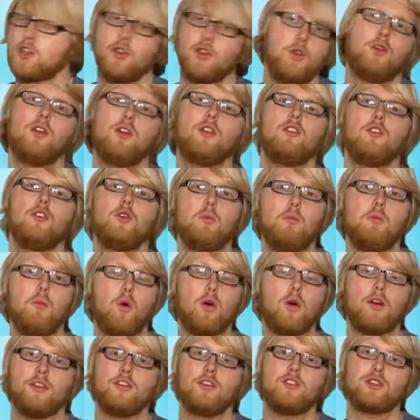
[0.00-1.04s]
you can do
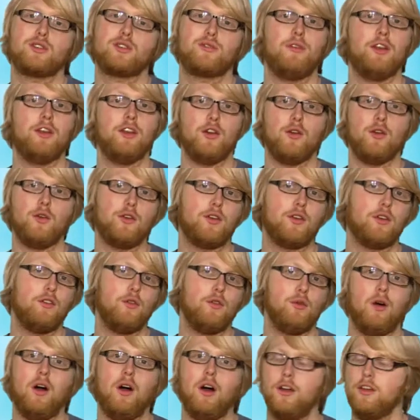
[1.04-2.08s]
more than just video, you can
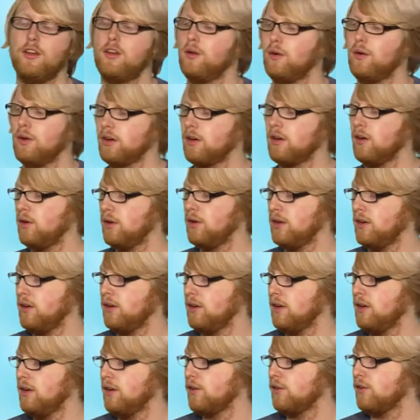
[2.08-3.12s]
do audio encoding
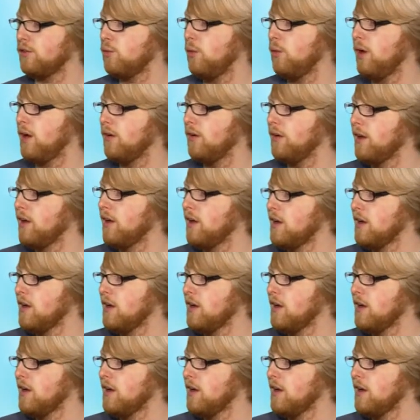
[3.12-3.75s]
in here as well.